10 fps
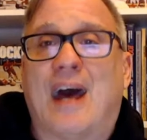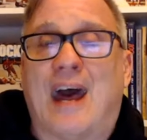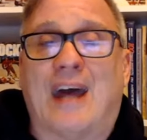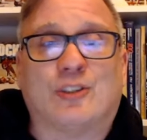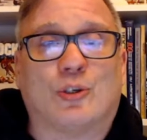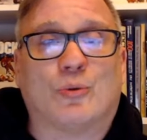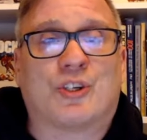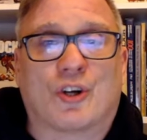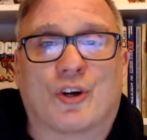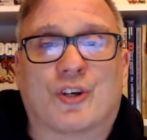and do a
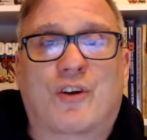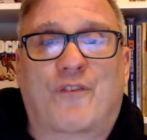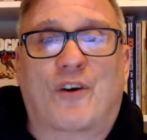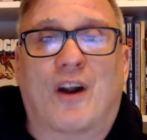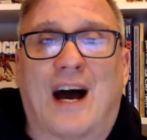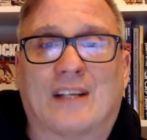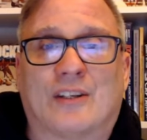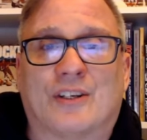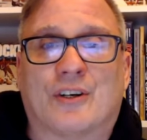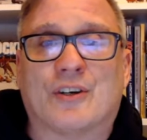search for
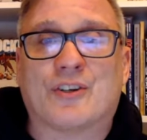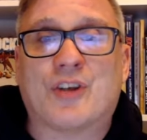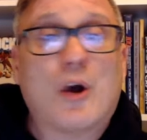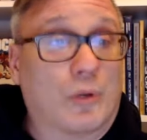Islanders.